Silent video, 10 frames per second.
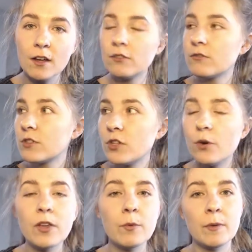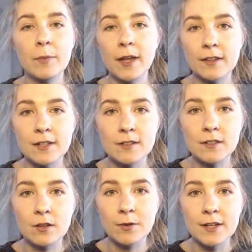There's no human being that doesn't
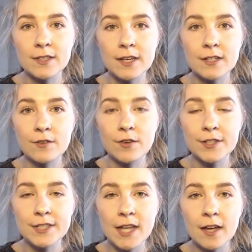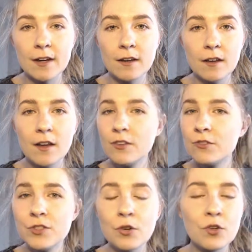know what it's like to feel sad.
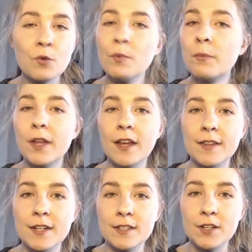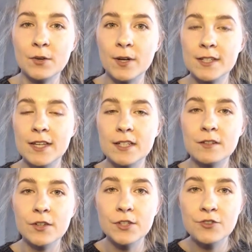There's no human being that doesn't know what it's like to
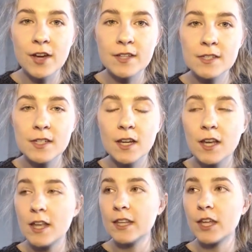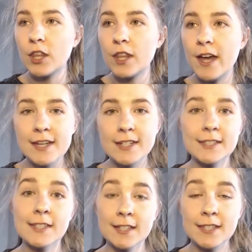feel stressed. Like, that
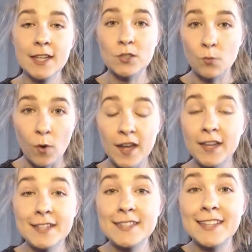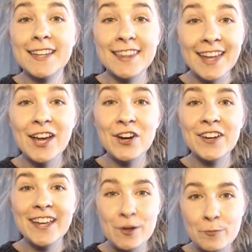doesn't exist. Why? Because they are
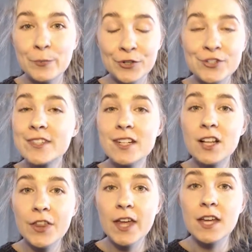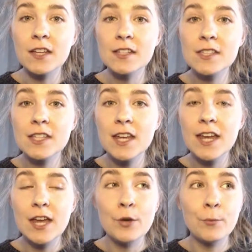impersonal things,
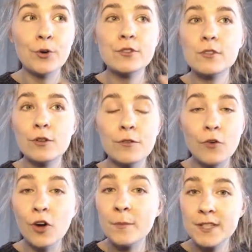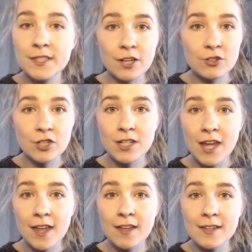impersonal forms this energy
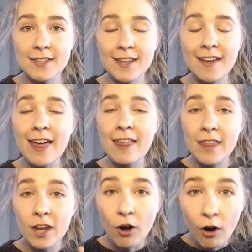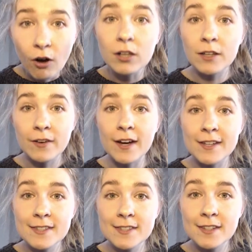takes, that all of
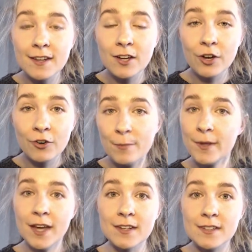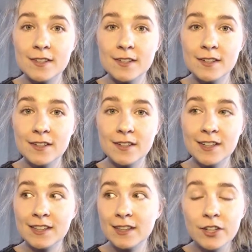us are up against.
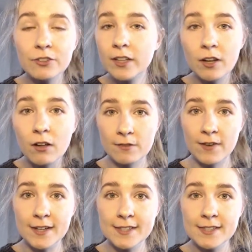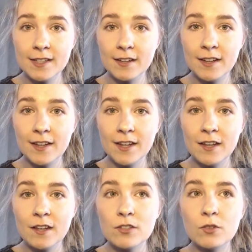Literally all of us.
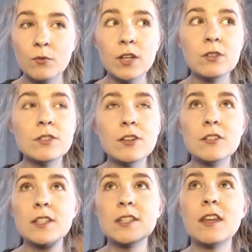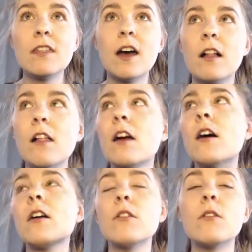So when you start to see that, like,
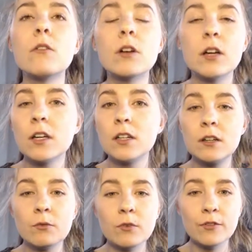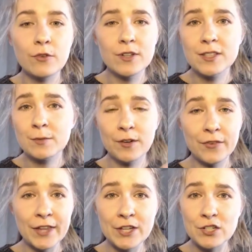oh, well, of course I'm going to
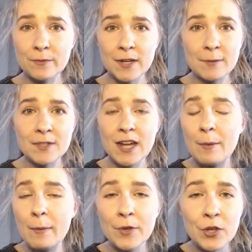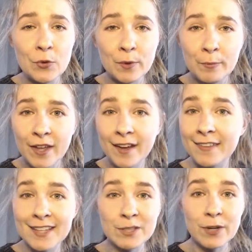feel anxious from time to time. I'm a human being.
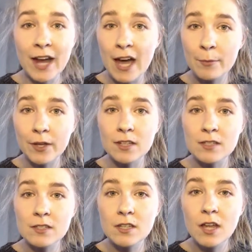That's what happens.